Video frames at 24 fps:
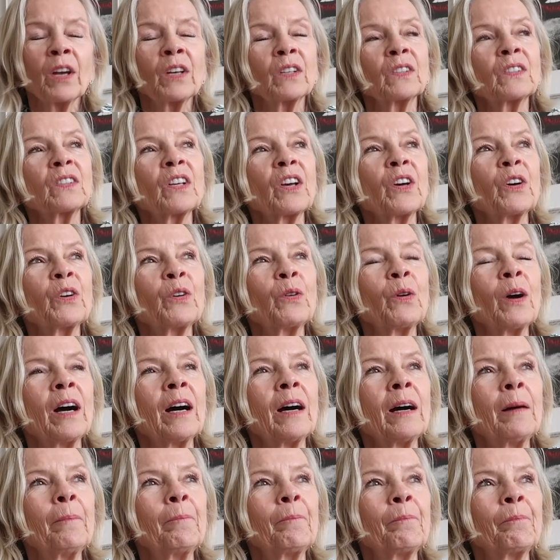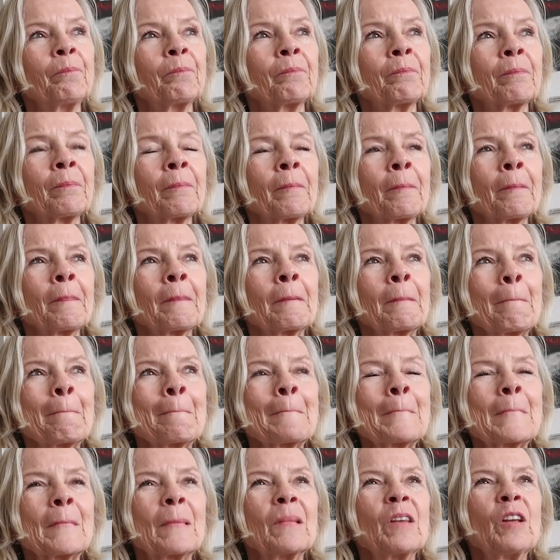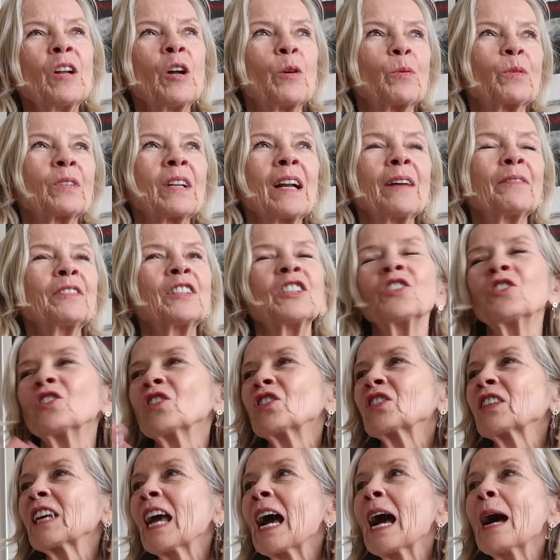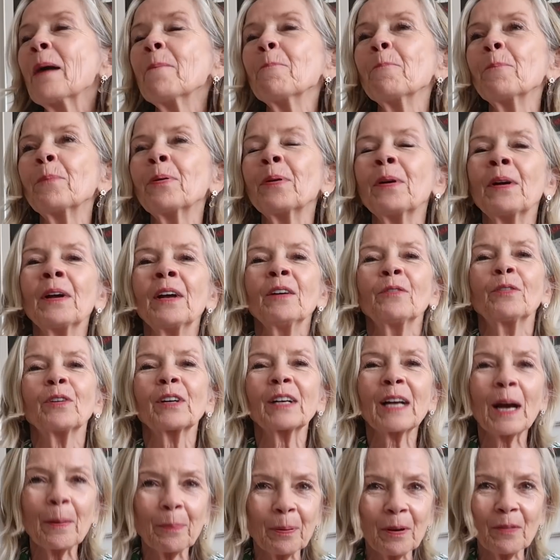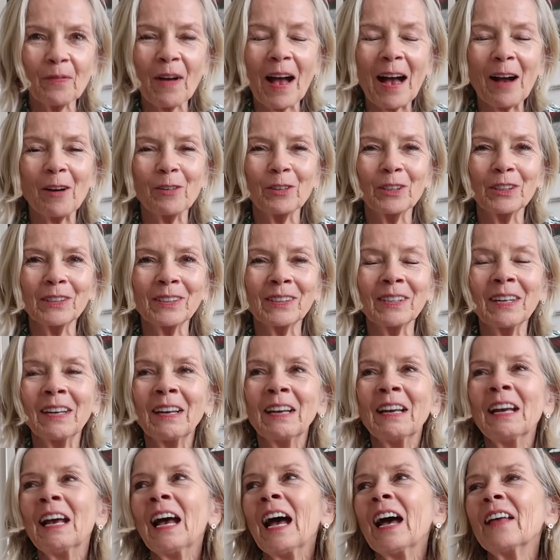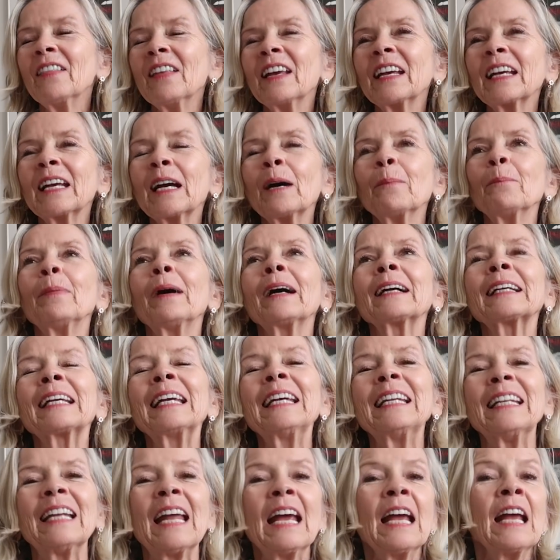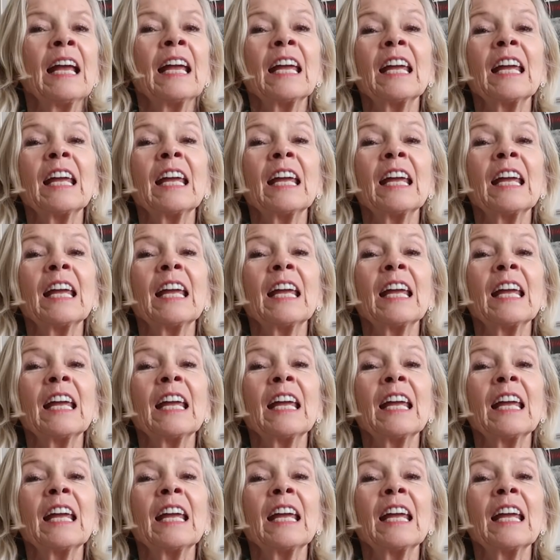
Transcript: So, um, you know, it was lovely to just camp for a couple of hours and then come back in.